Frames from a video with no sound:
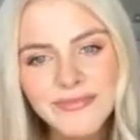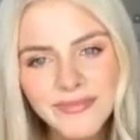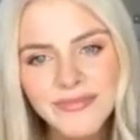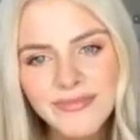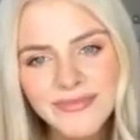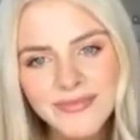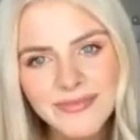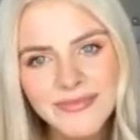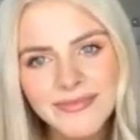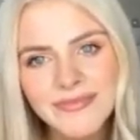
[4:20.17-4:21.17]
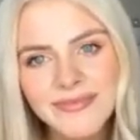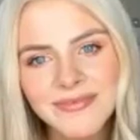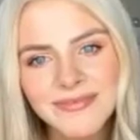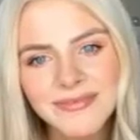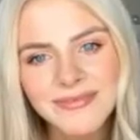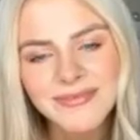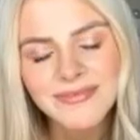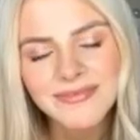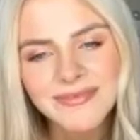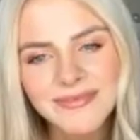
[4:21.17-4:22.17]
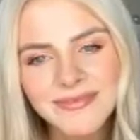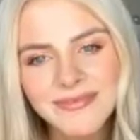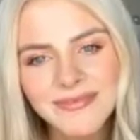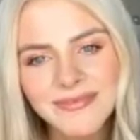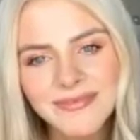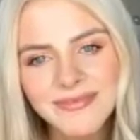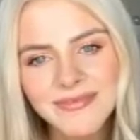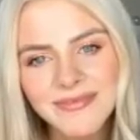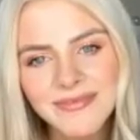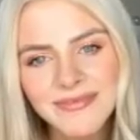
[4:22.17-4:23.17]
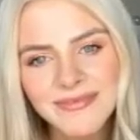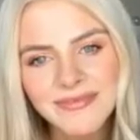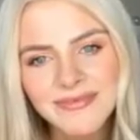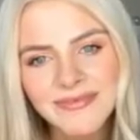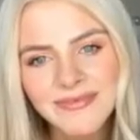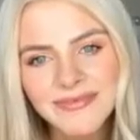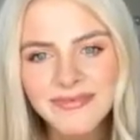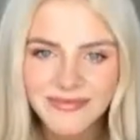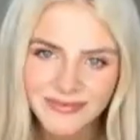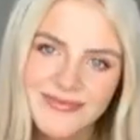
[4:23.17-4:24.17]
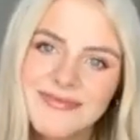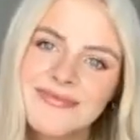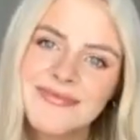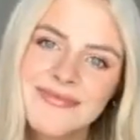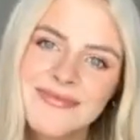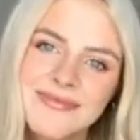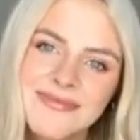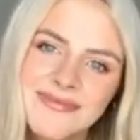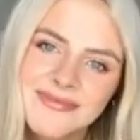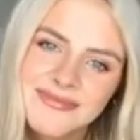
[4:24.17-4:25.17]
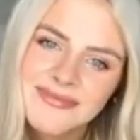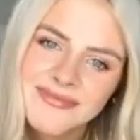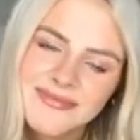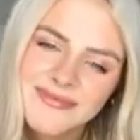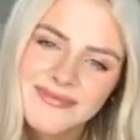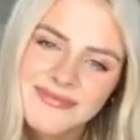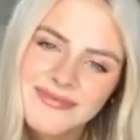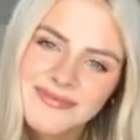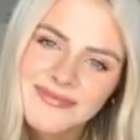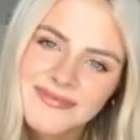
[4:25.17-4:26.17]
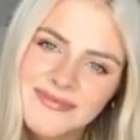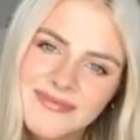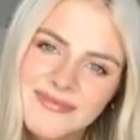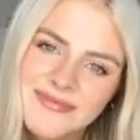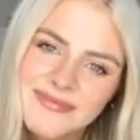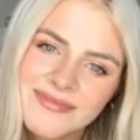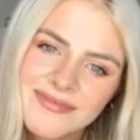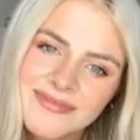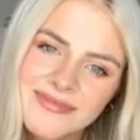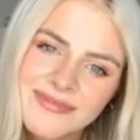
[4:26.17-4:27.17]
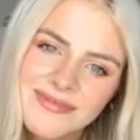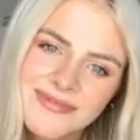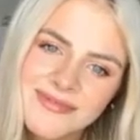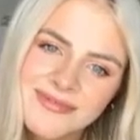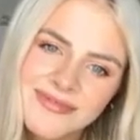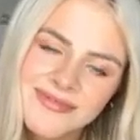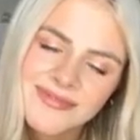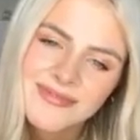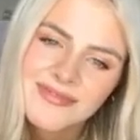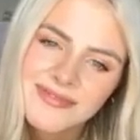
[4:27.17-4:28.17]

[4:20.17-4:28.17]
This person isn't speaking.